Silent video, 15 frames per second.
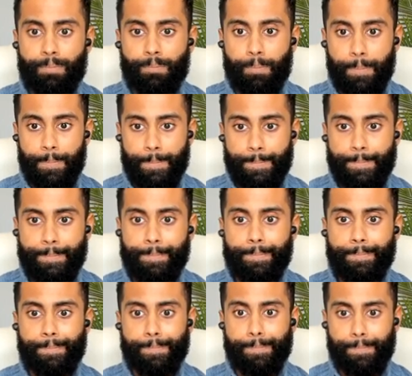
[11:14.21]

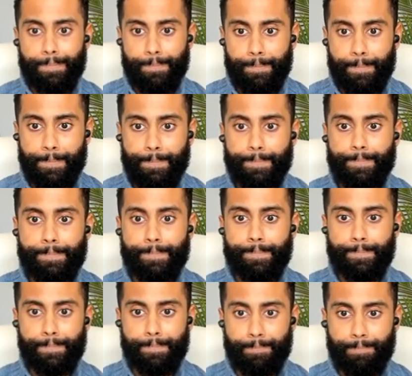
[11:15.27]

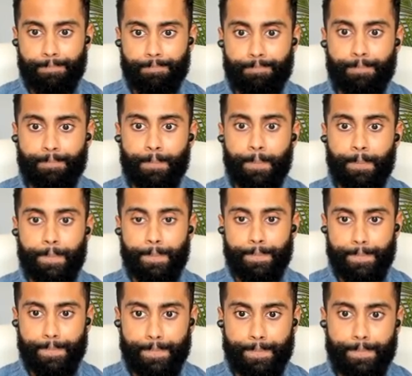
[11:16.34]

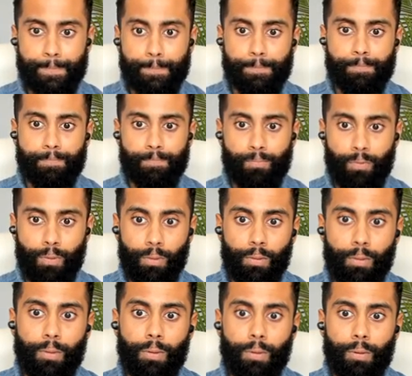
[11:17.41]

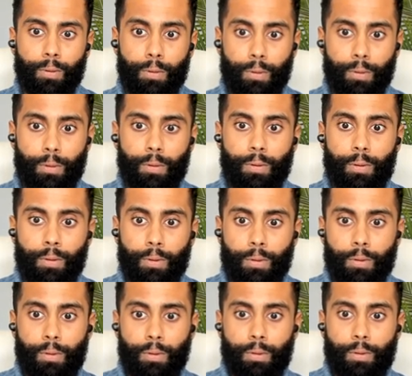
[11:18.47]

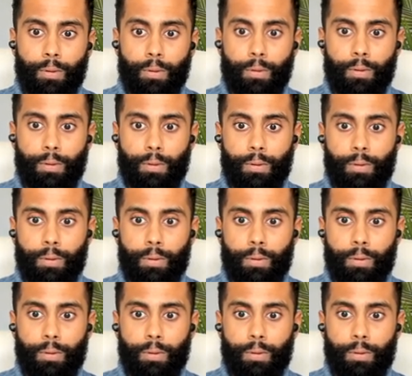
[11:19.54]
(silent)